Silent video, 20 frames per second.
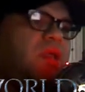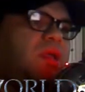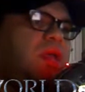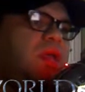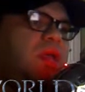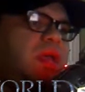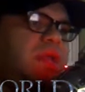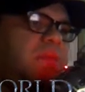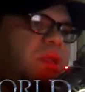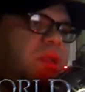
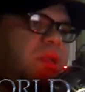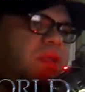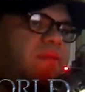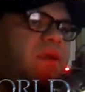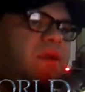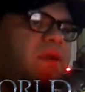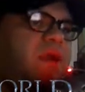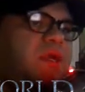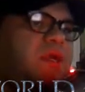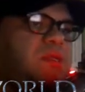And I'm going to give
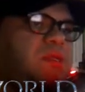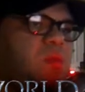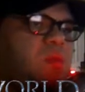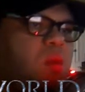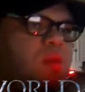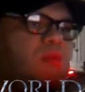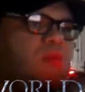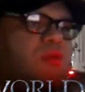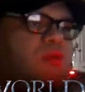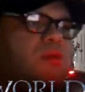you guys
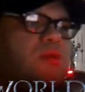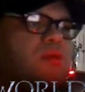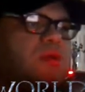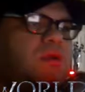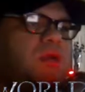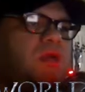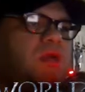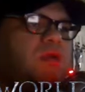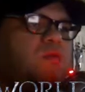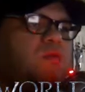one more
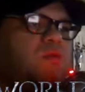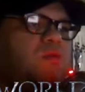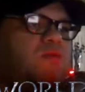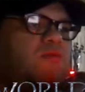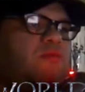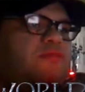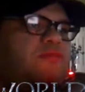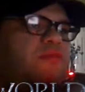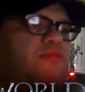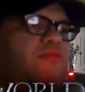
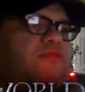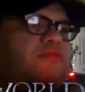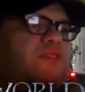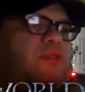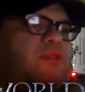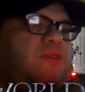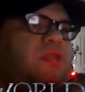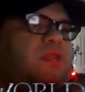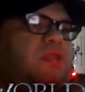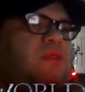movie
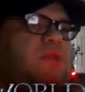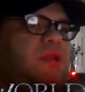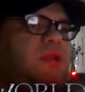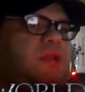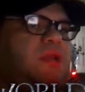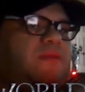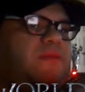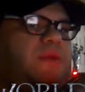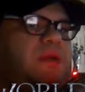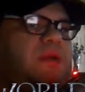review, and then I'm going to
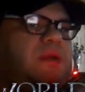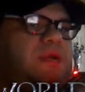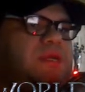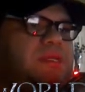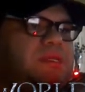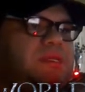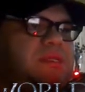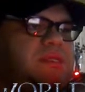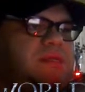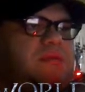give you
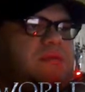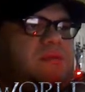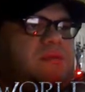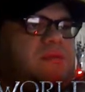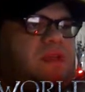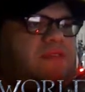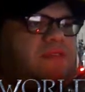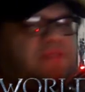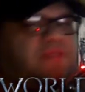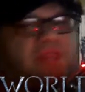guys,
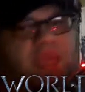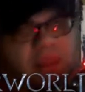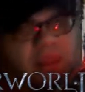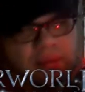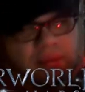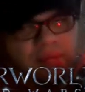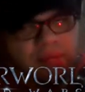after that,